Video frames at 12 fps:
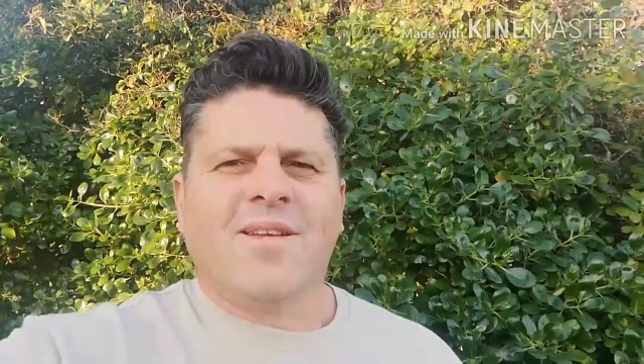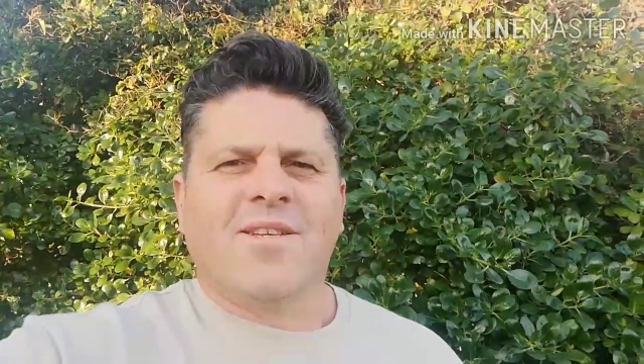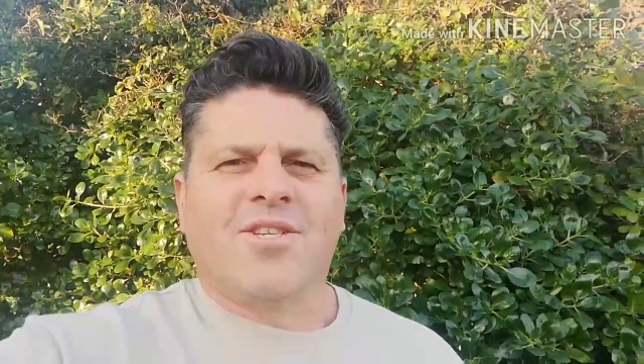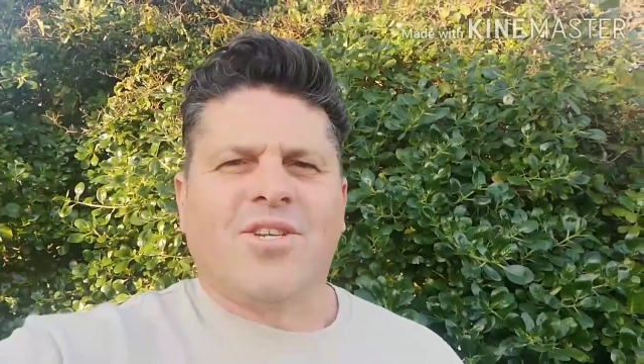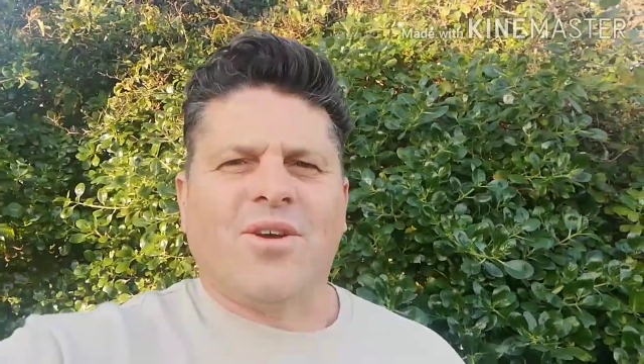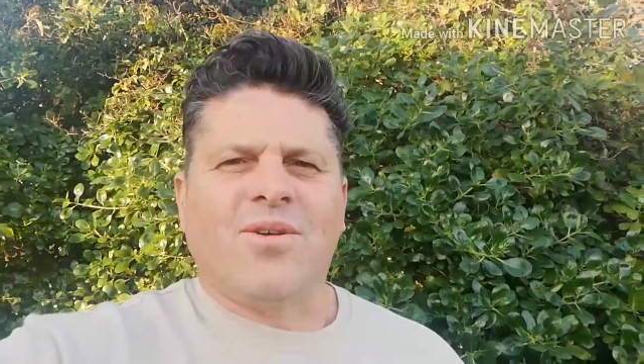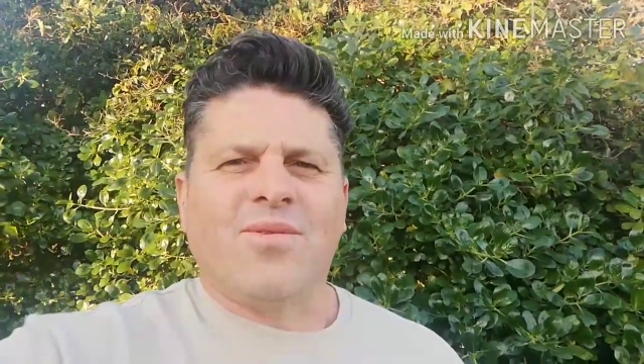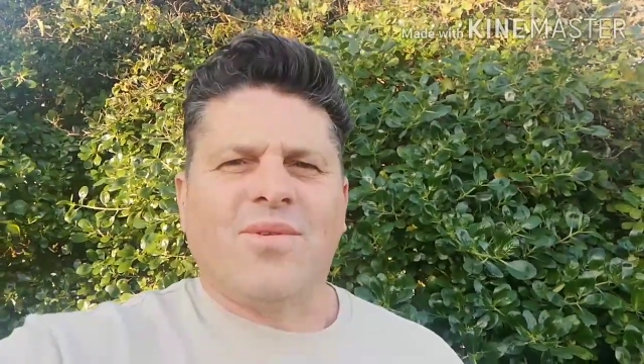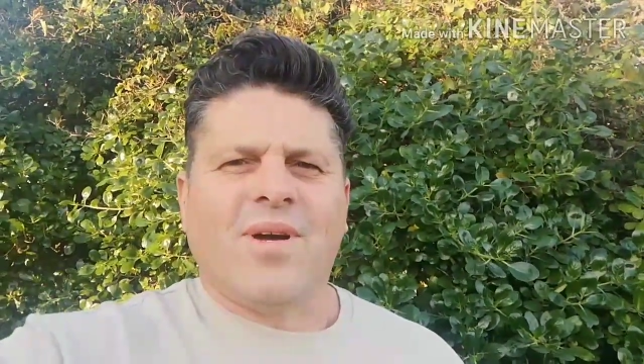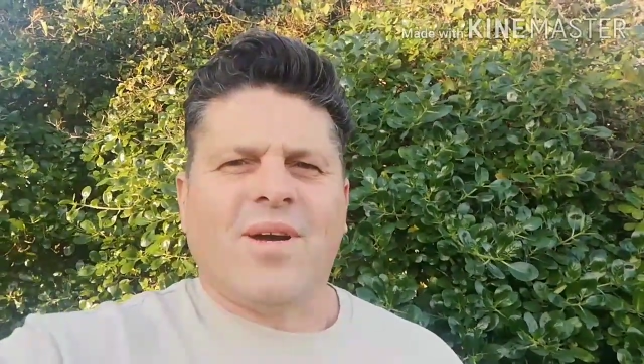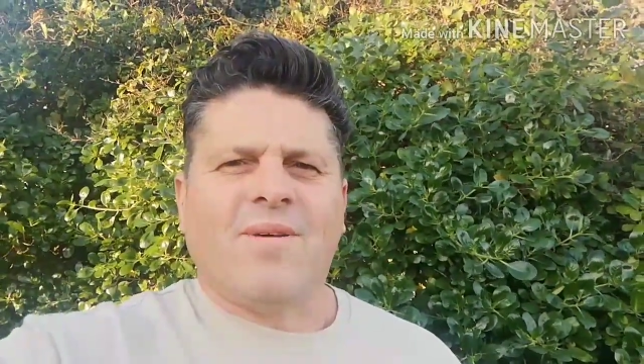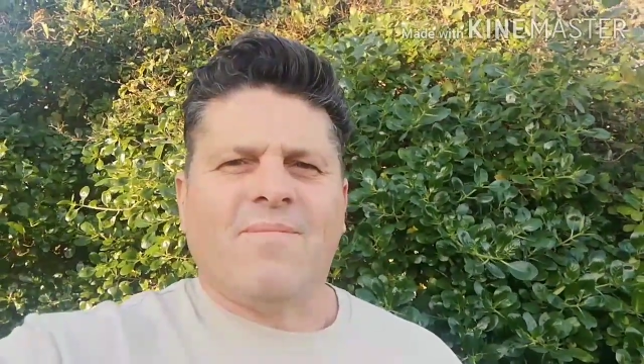So
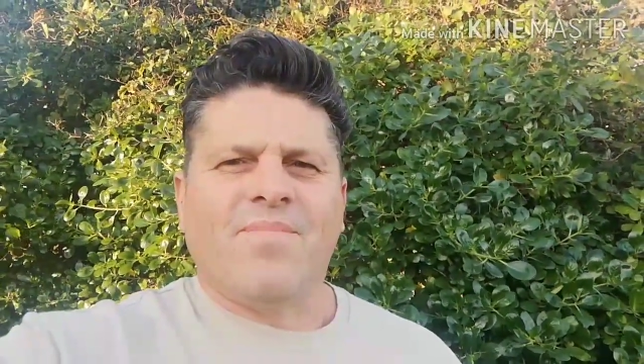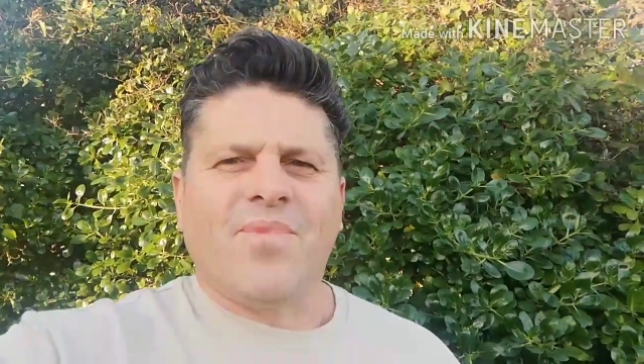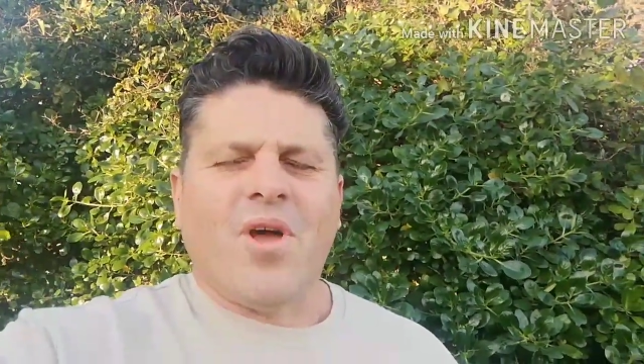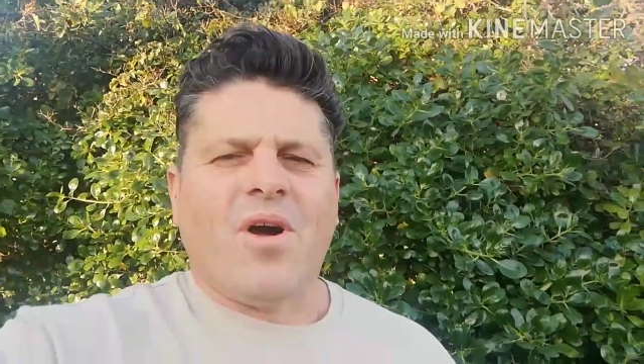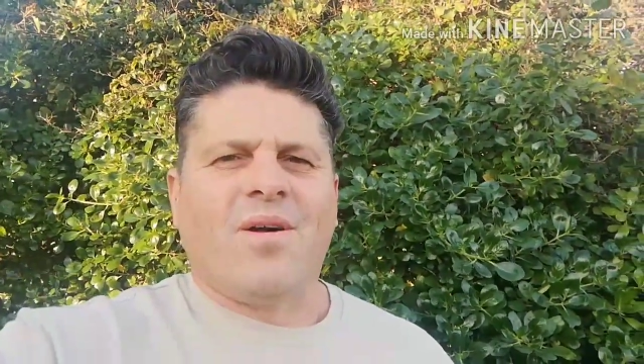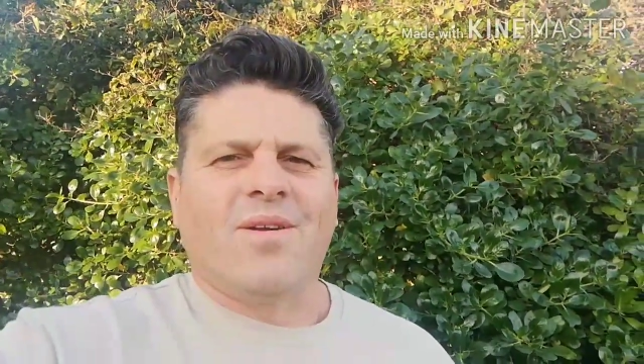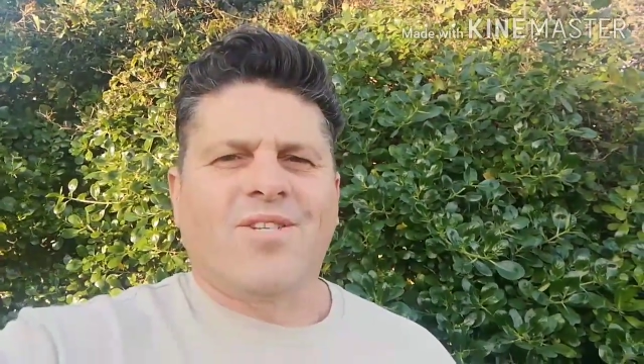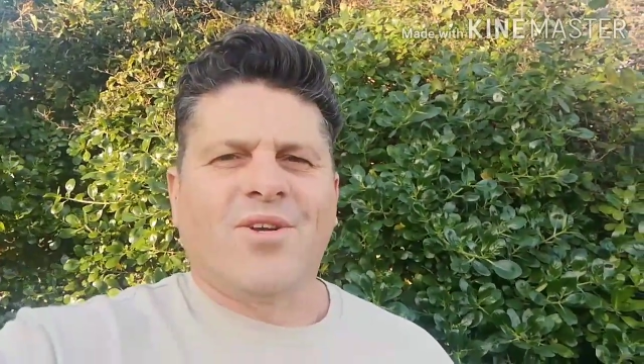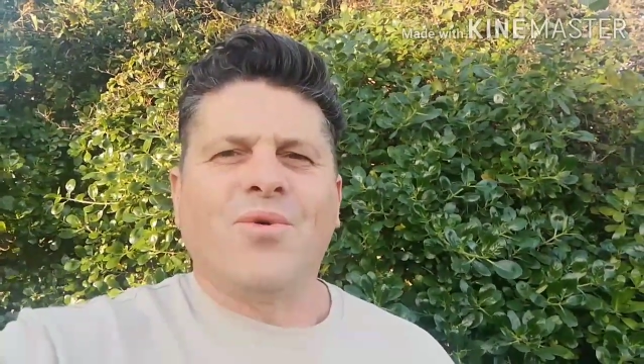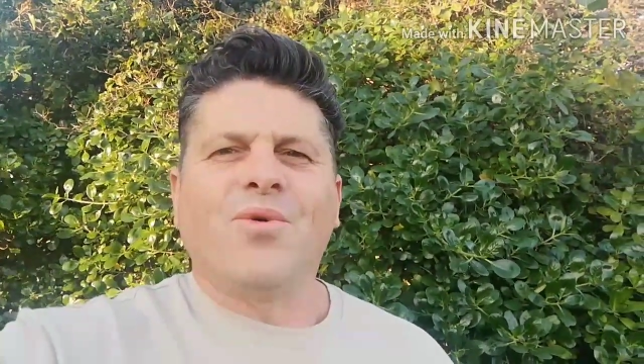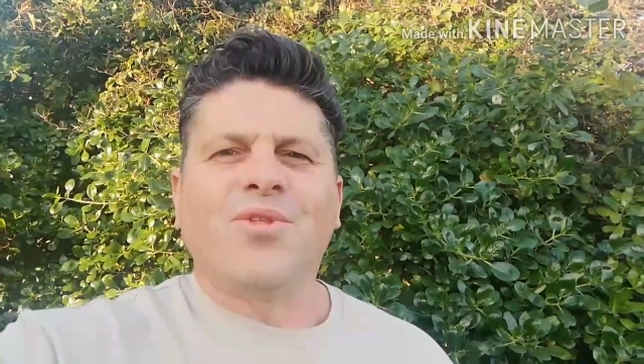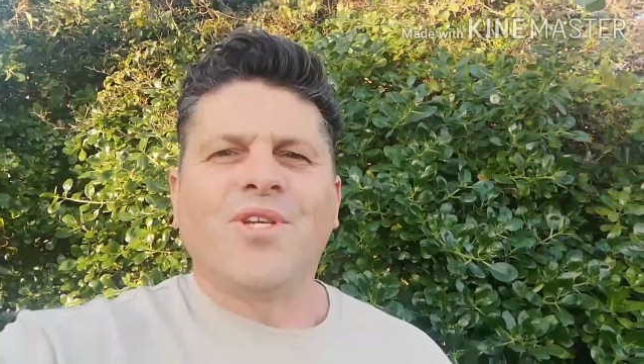um, yeah,
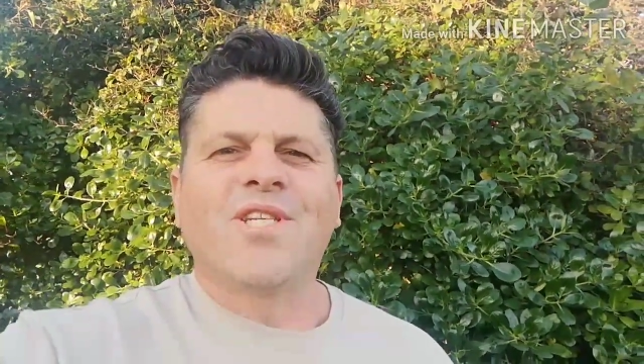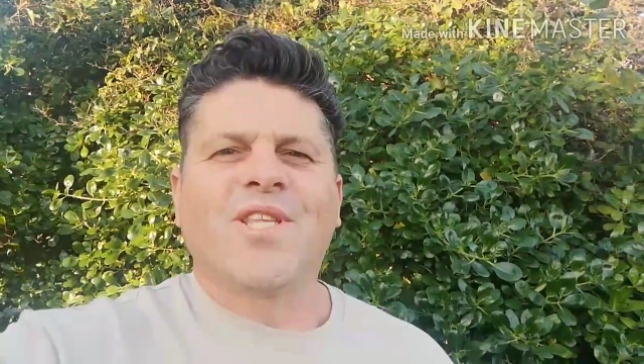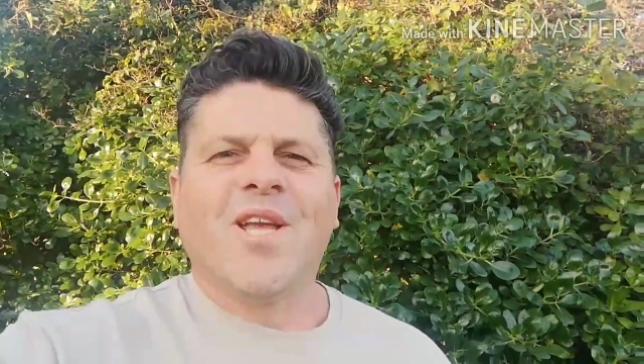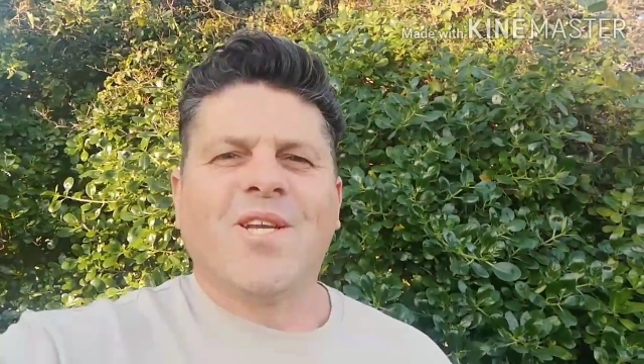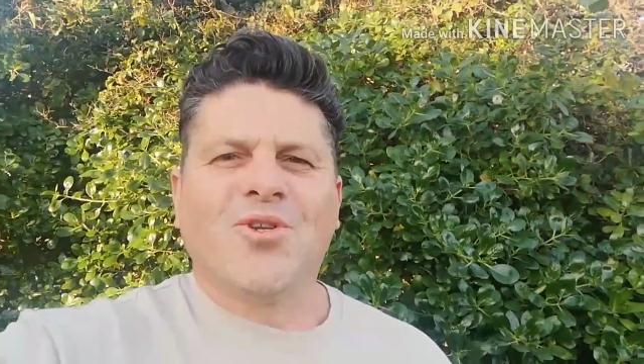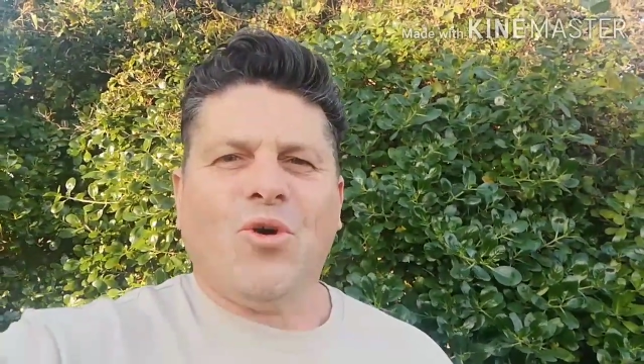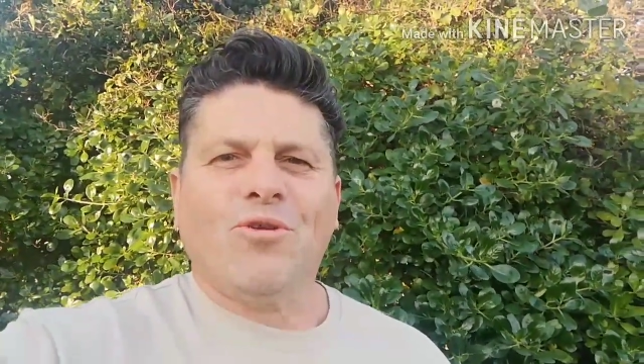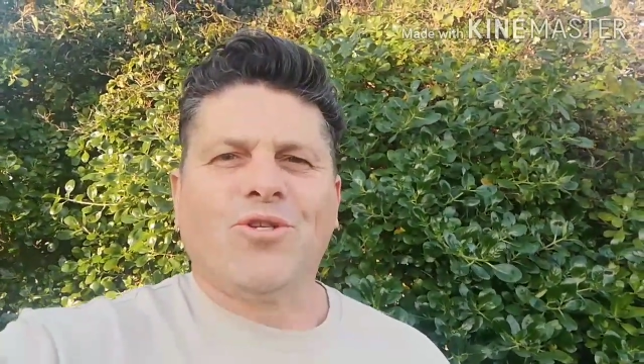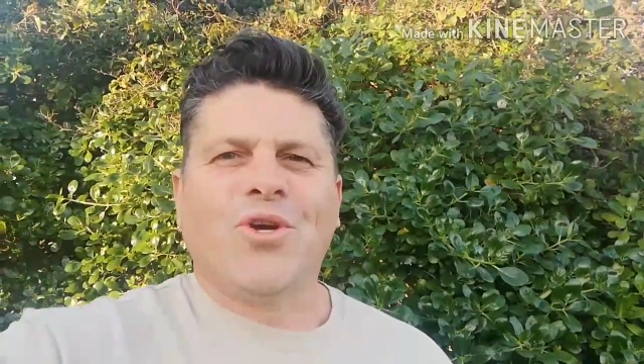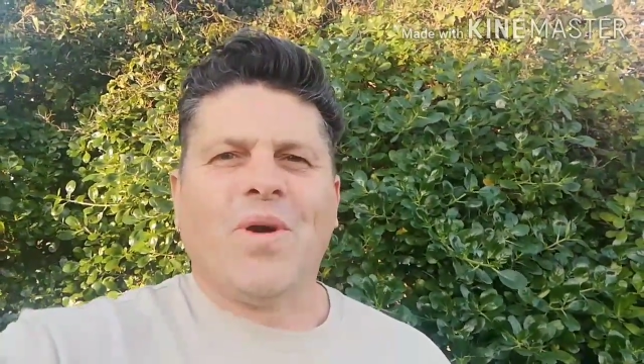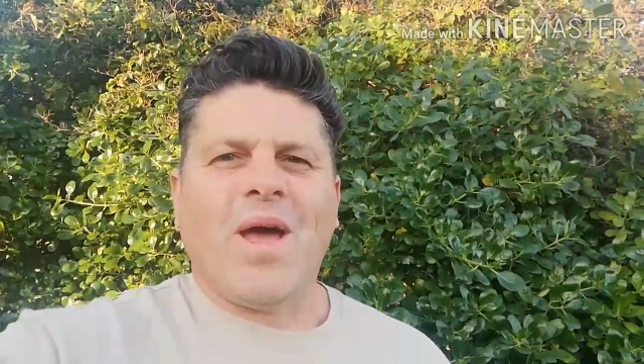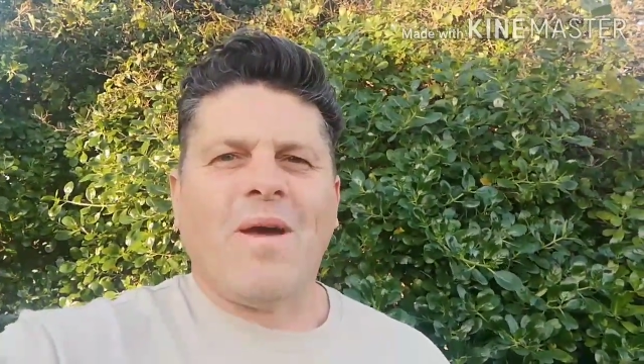so all these things
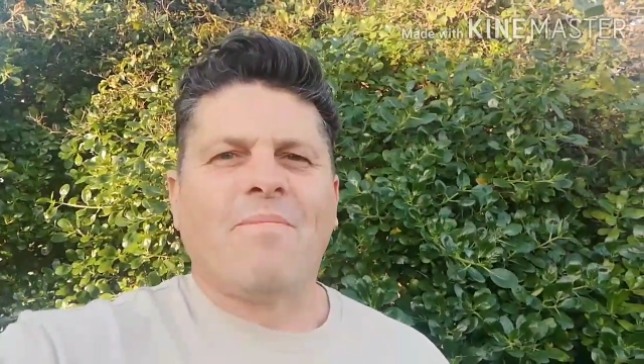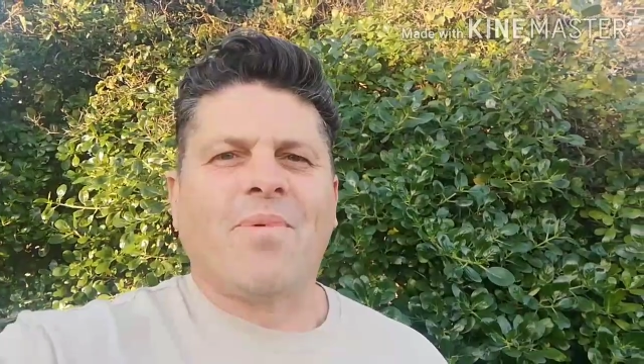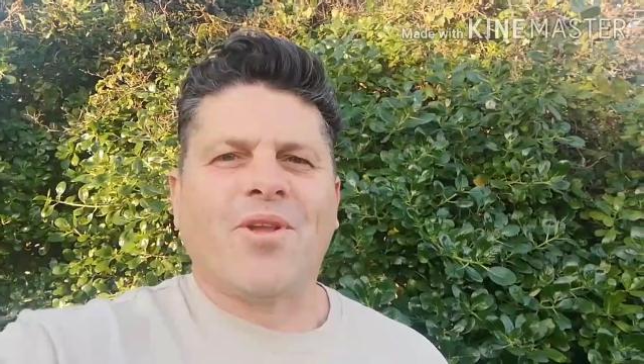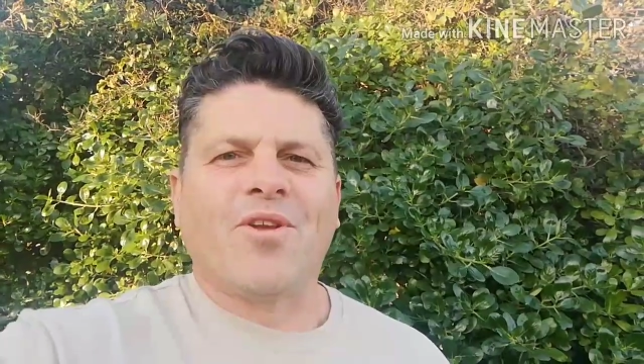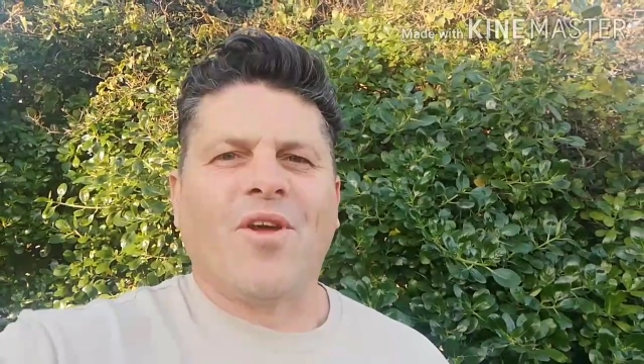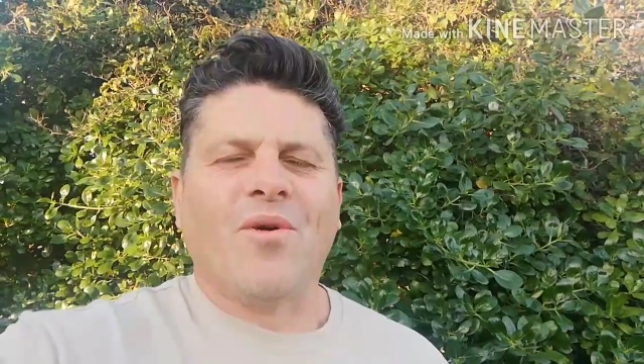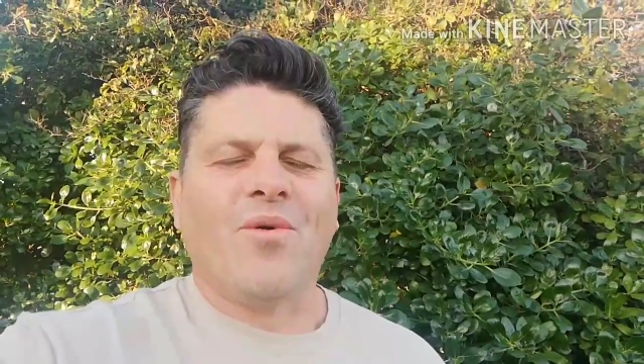also happen, you know.